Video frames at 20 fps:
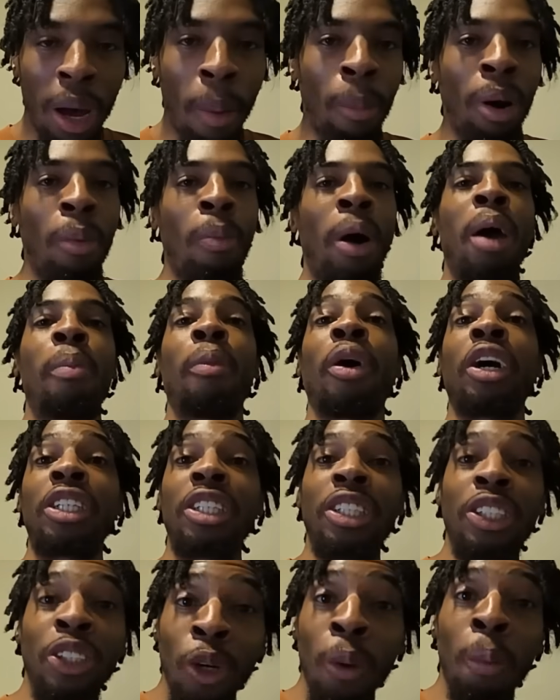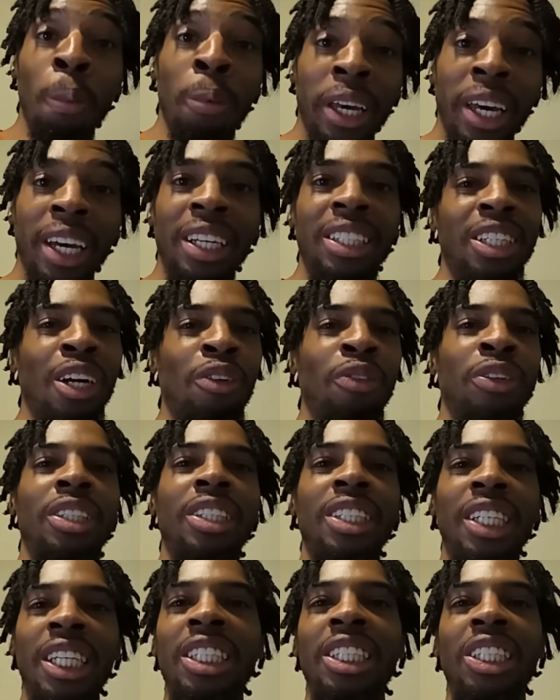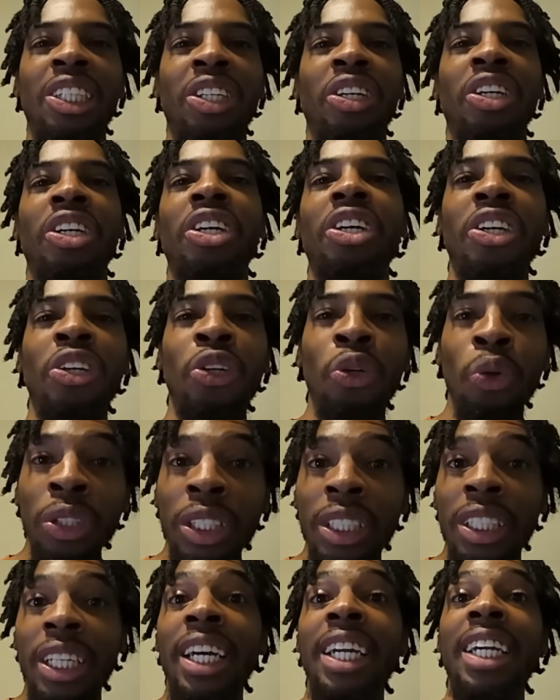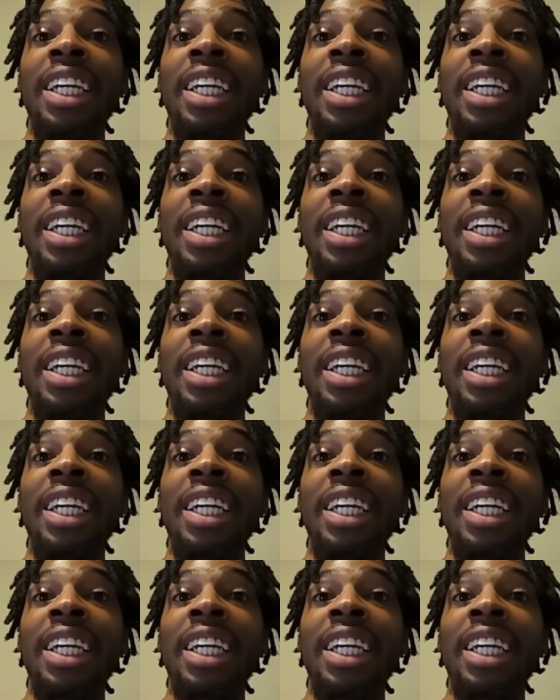but my marsupience of a sister uses it